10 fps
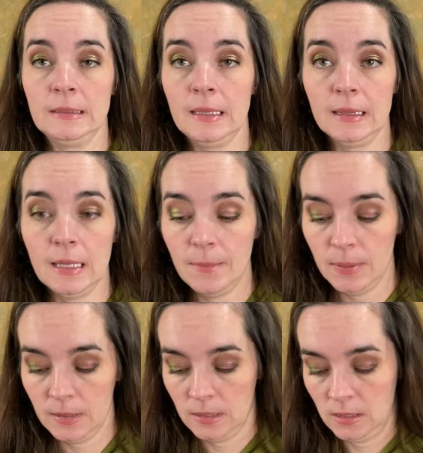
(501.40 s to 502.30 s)
lip
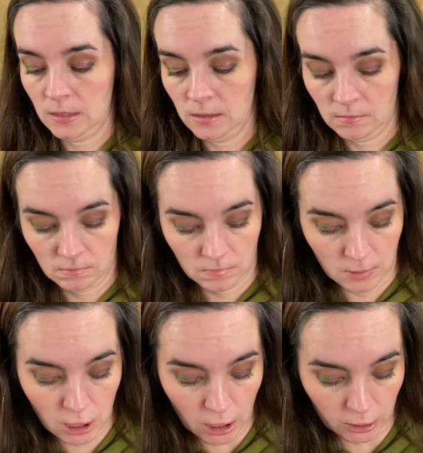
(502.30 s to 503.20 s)

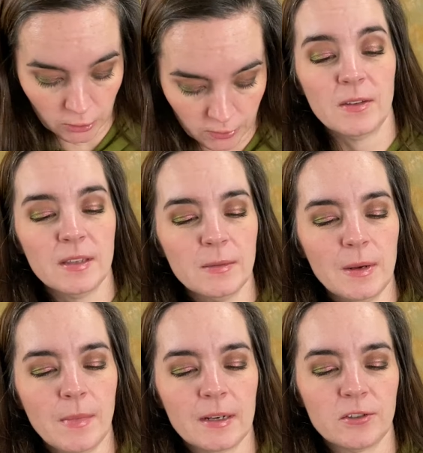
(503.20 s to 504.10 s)
colors. So this one
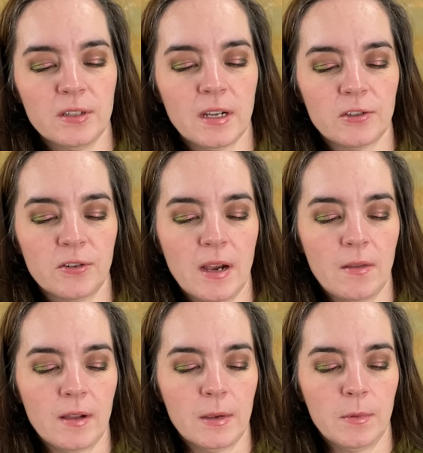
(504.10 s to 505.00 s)
I'm actually not sure how
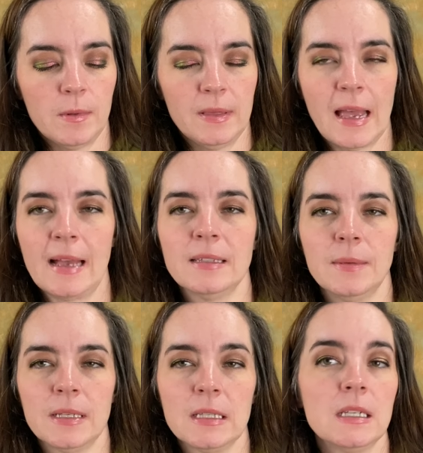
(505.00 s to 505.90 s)
long it will last
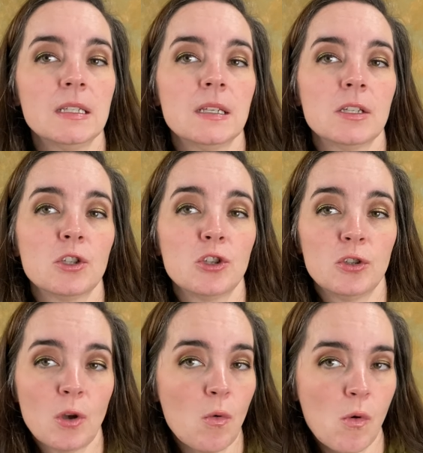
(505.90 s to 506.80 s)
because it is
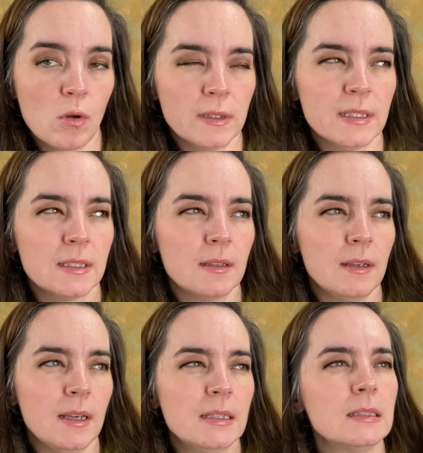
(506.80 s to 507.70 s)
so old. It's
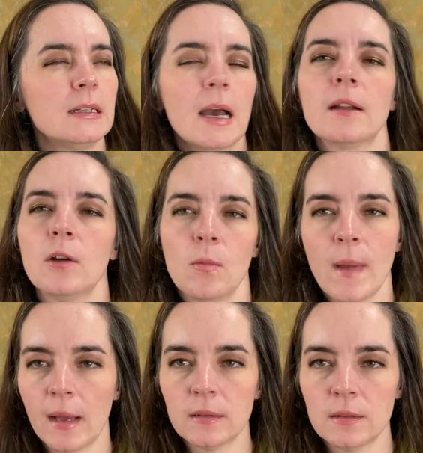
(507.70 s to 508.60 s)
It's gotta go
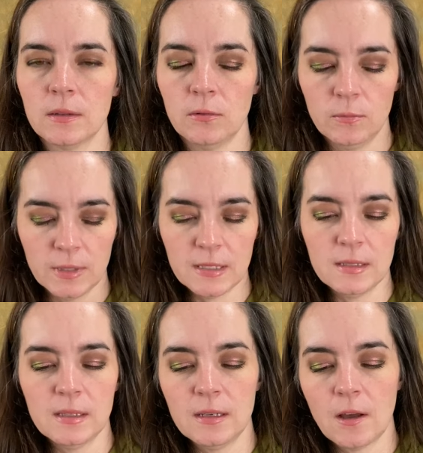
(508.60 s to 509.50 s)
bad soon. But this
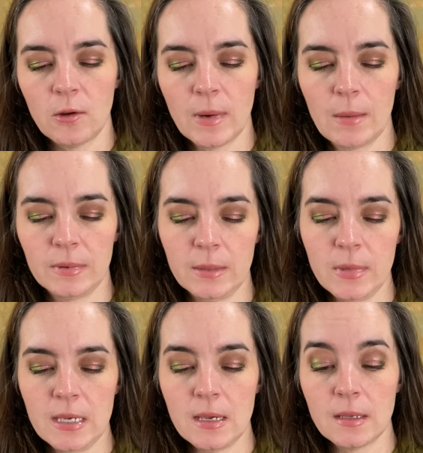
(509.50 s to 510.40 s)
is the ColourPop
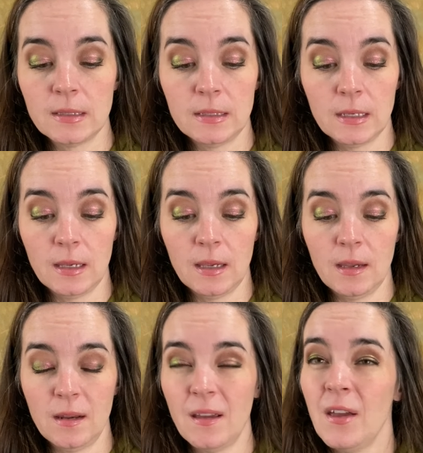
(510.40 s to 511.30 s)
Lippy Stick
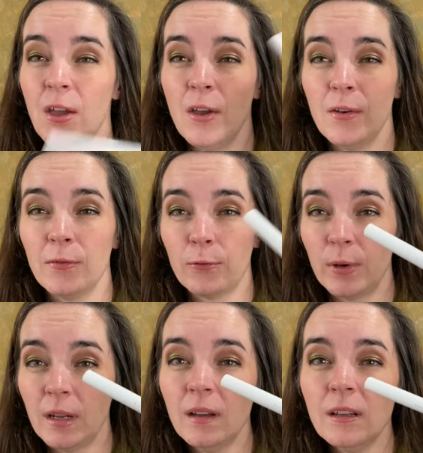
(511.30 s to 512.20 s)
in
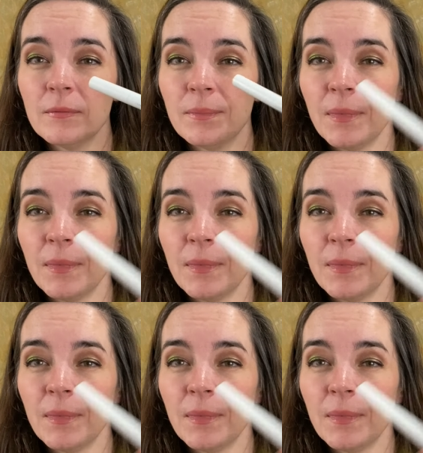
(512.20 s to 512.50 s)
Frida.